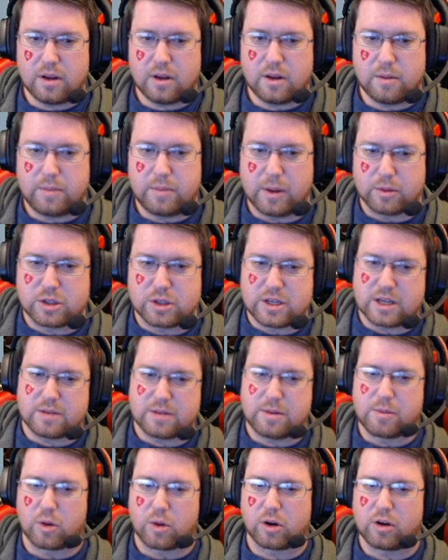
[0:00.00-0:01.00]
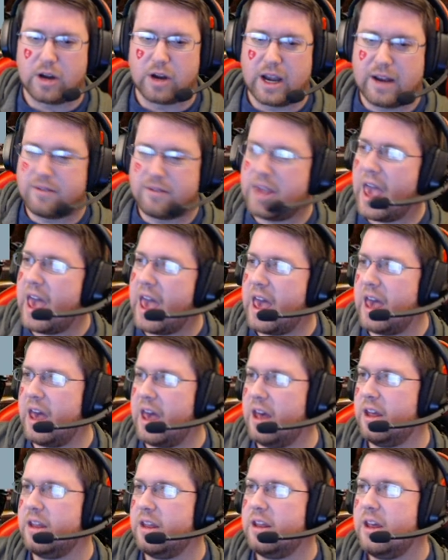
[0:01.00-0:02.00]
People just need to be more creative.
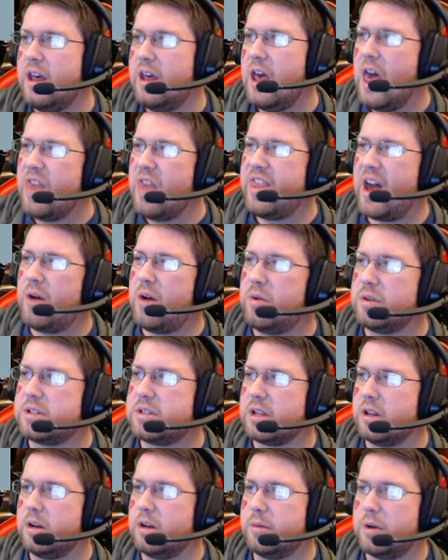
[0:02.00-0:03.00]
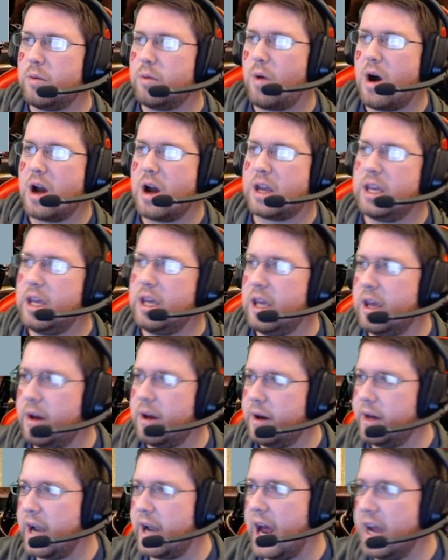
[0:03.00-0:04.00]
Yeah, that one was a little bit wonky.
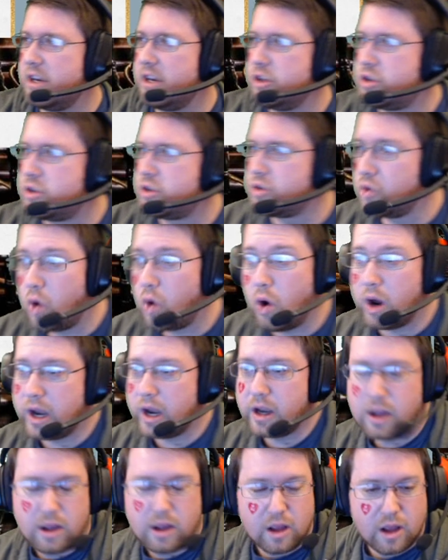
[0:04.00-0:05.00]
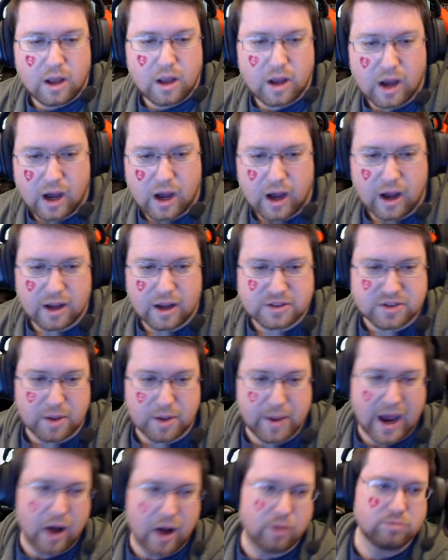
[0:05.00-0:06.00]
I destroyed
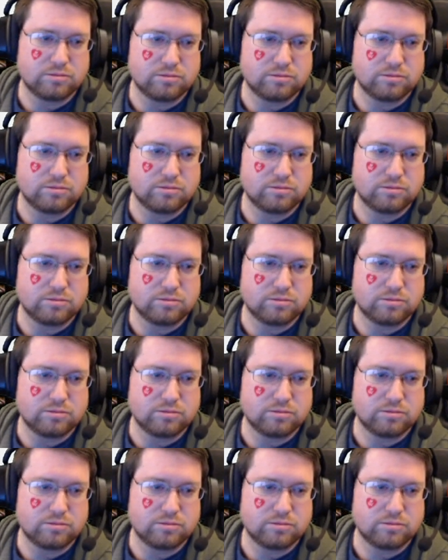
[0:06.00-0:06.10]
somehow.